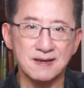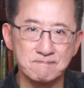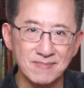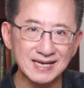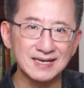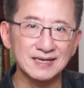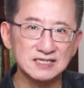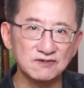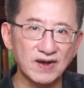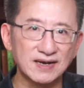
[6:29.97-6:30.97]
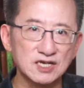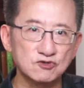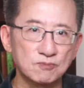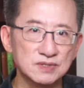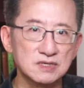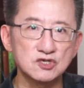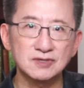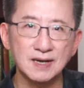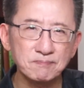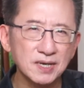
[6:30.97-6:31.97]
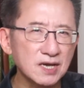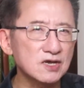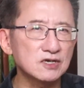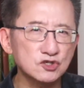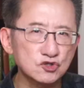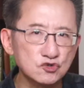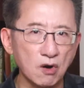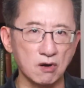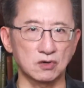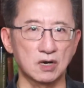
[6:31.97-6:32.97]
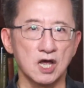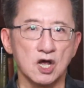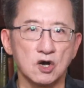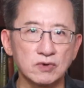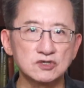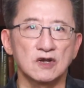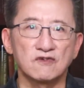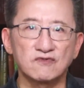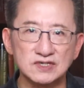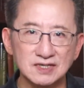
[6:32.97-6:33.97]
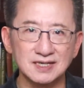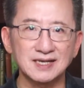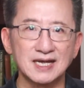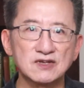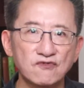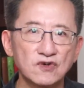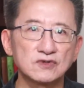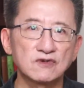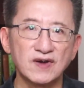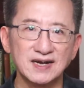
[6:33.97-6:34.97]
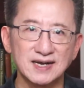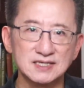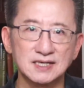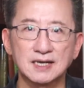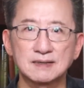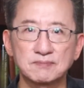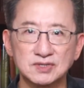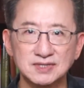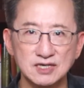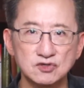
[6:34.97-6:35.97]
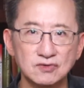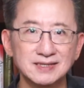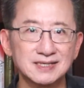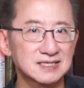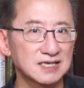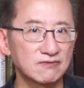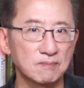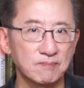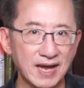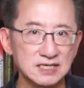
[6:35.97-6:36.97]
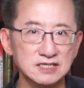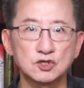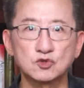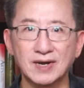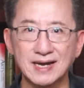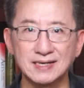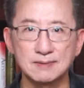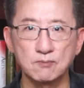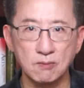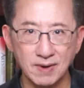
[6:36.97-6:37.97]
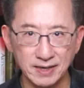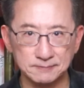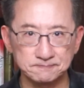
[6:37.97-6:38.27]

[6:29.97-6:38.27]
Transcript: making its financial position appear stronger, which facilitates further financing and potentially deceiving banks into lending more money.